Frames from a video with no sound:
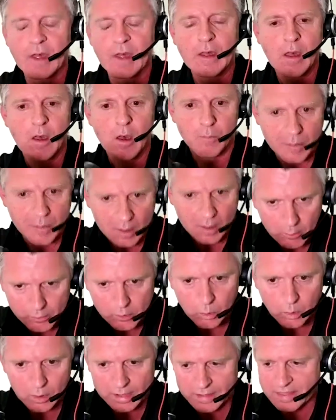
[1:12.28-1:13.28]
build
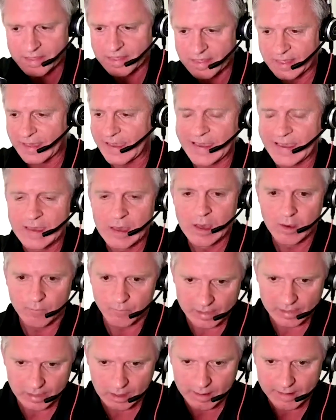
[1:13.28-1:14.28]
quality,
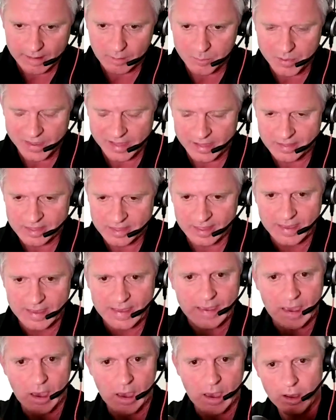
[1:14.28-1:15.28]
reliability,
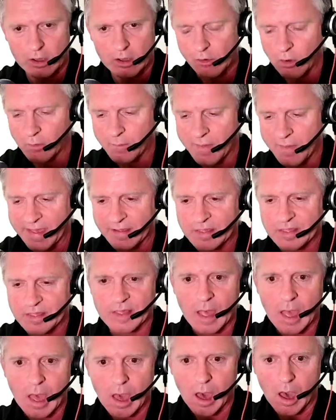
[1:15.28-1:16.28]
ergonomics,
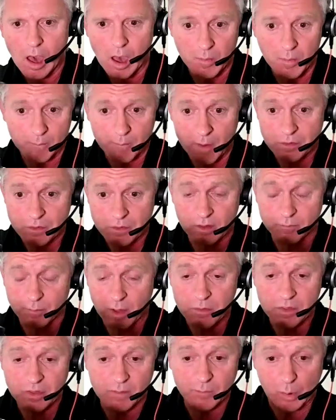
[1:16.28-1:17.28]
but most
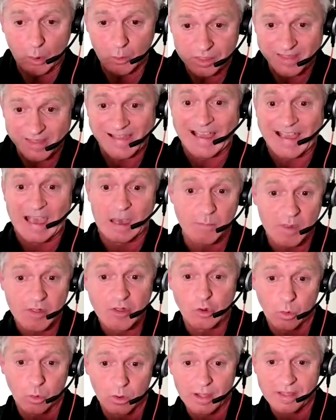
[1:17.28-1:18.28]
importantly, image
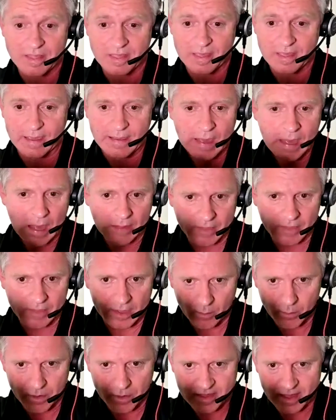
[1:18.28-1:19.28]
quality, then I would
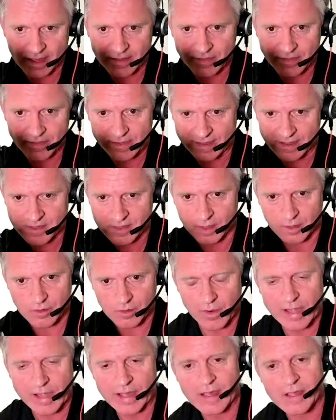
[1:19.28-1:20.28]
say the D6
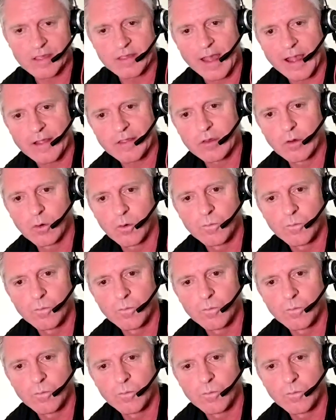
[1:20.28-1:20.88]
really is that tool.